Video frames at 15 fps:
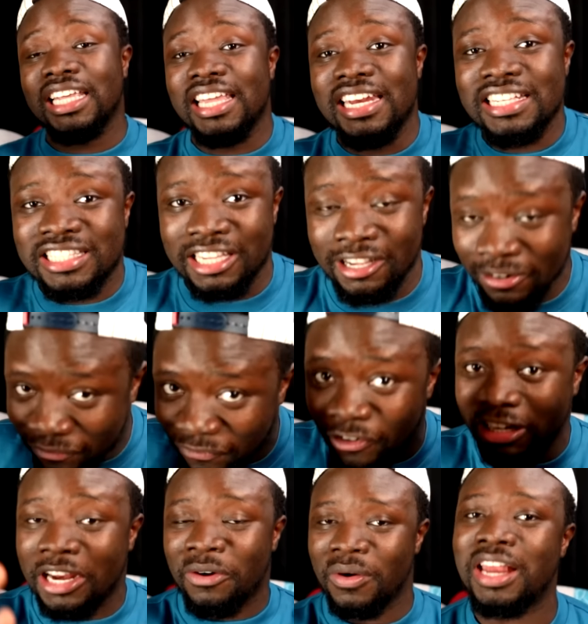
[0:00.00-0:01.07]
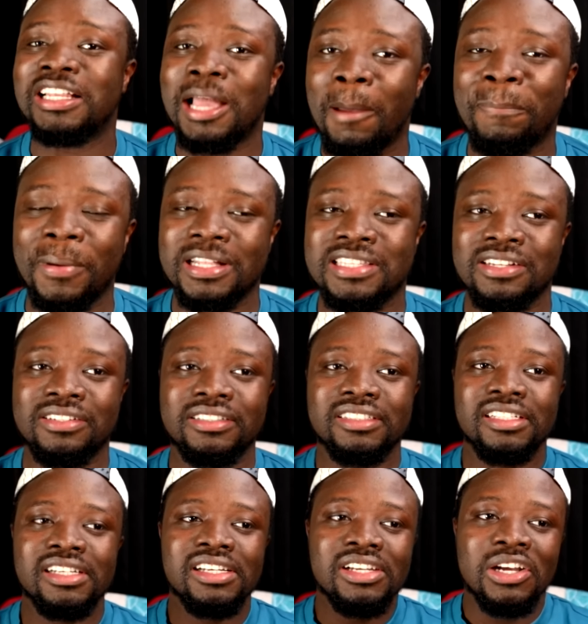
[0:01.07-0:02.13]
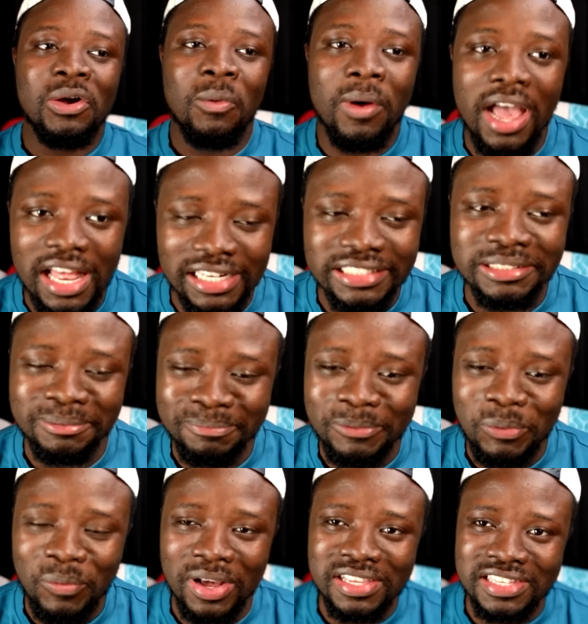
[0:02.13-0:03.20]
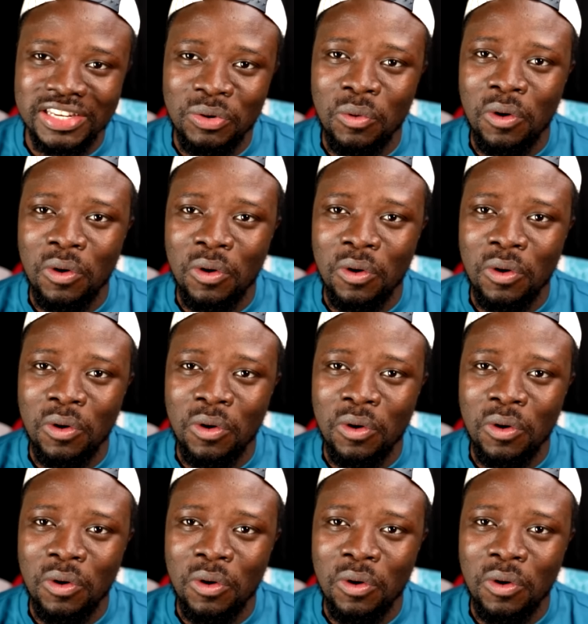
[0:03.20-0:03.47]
anything, for the red carpet. No? Well, Wesley